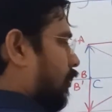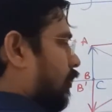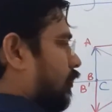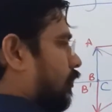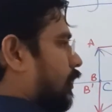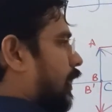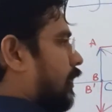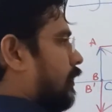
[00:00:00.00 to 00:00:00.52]

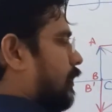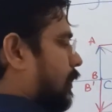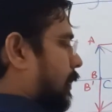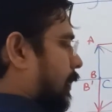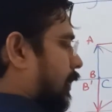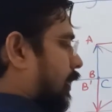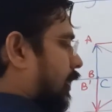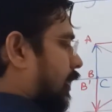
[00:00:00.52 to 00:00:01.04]
then
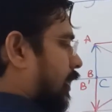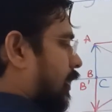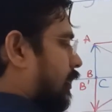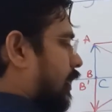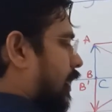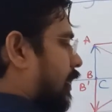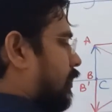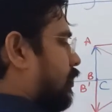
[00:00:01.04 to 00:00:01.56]
A
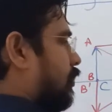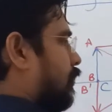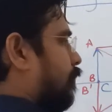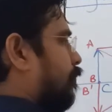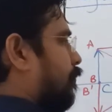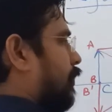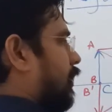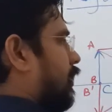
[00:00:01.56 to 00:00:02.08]
dash,
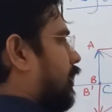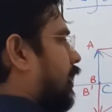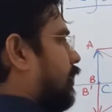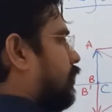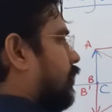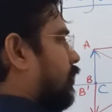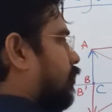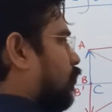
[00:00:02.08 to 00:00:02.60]
B
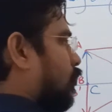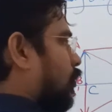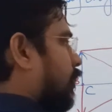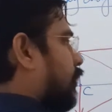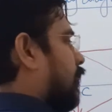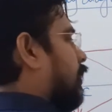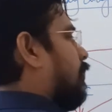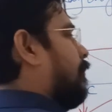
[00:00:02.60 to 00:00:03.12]
dash is your
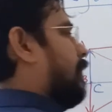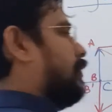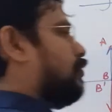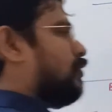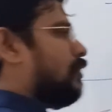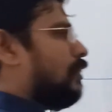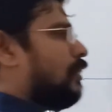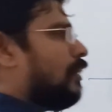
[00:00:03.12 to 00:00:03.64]
image.